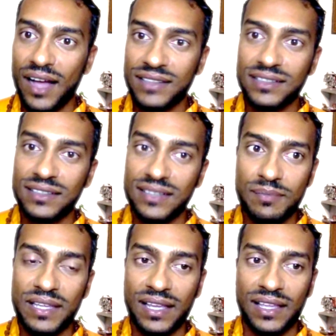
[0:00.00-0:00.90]

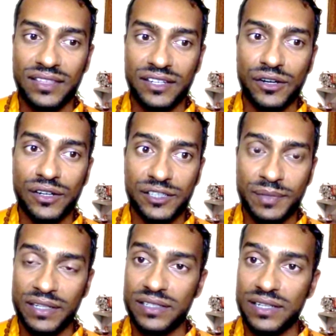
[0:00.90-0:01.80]
Constantly being in the
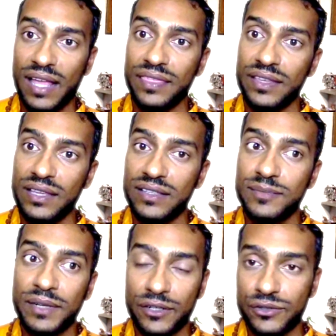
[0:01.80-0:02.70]
nourishment and
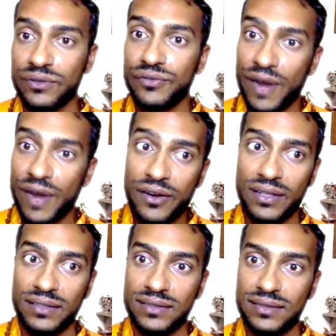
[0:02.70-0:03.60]
the spiritual
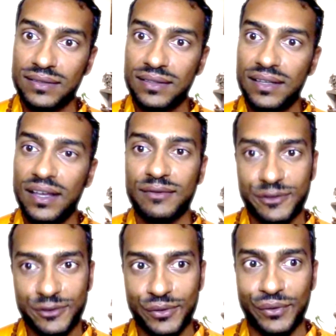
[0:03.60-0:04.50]
fragrance
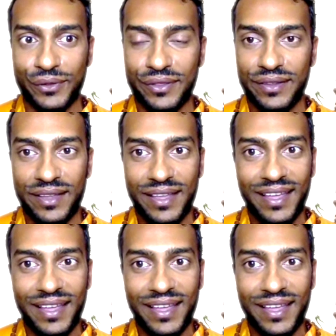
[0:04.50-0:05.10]
of truth.